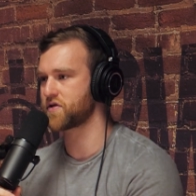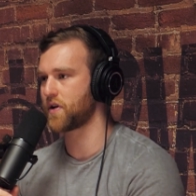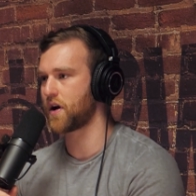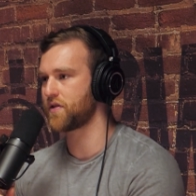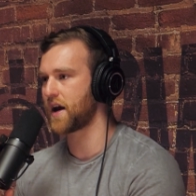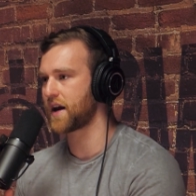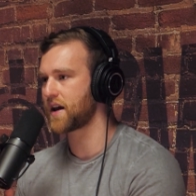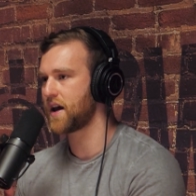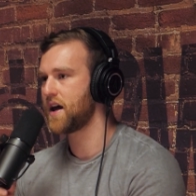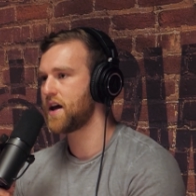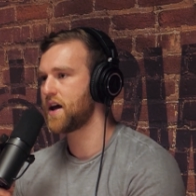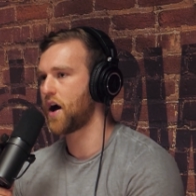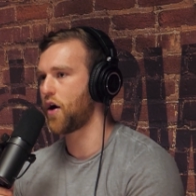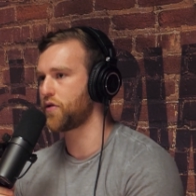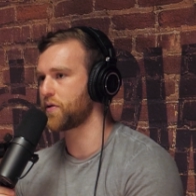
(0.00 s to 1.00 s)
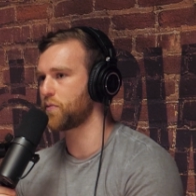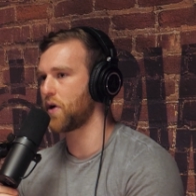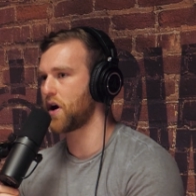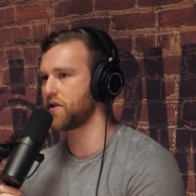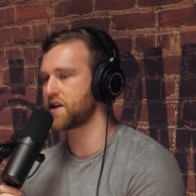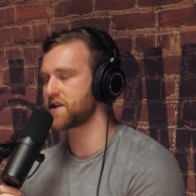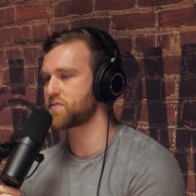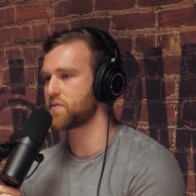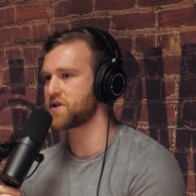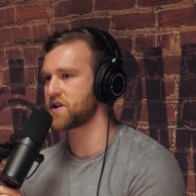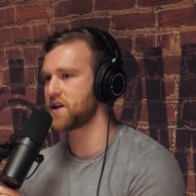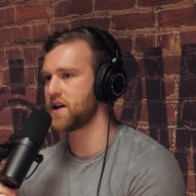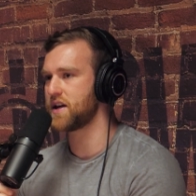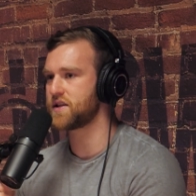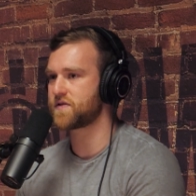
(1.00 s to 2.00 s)
around like health and wellness, which
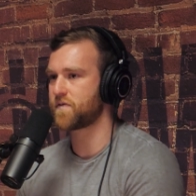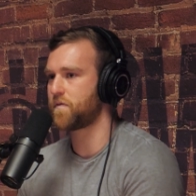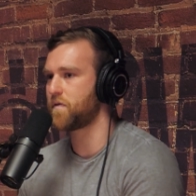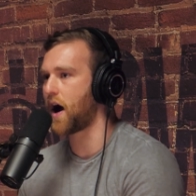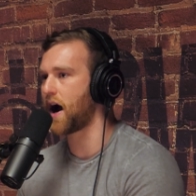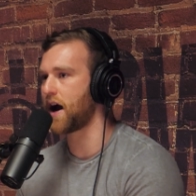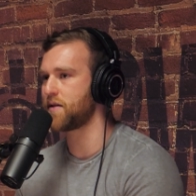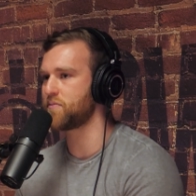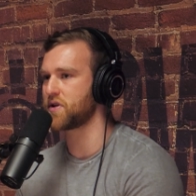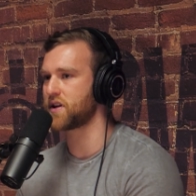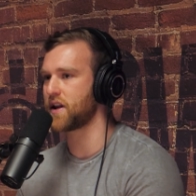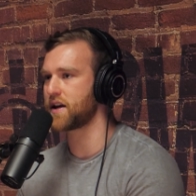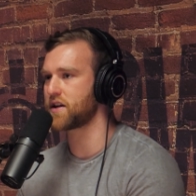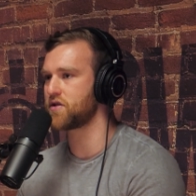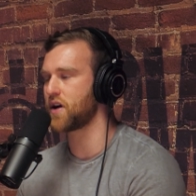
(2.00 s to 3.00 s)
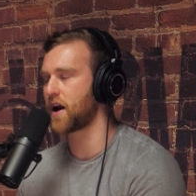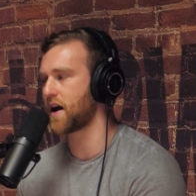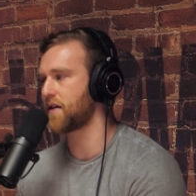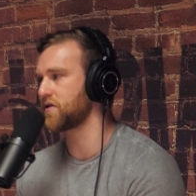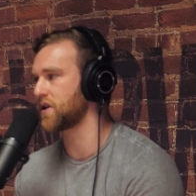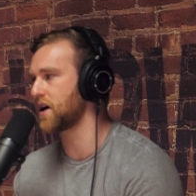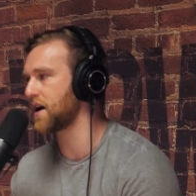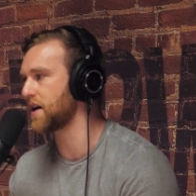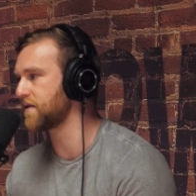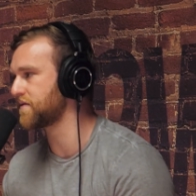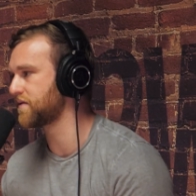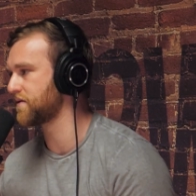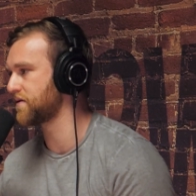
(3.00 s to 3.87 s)
is fine, but like you gotta have a life.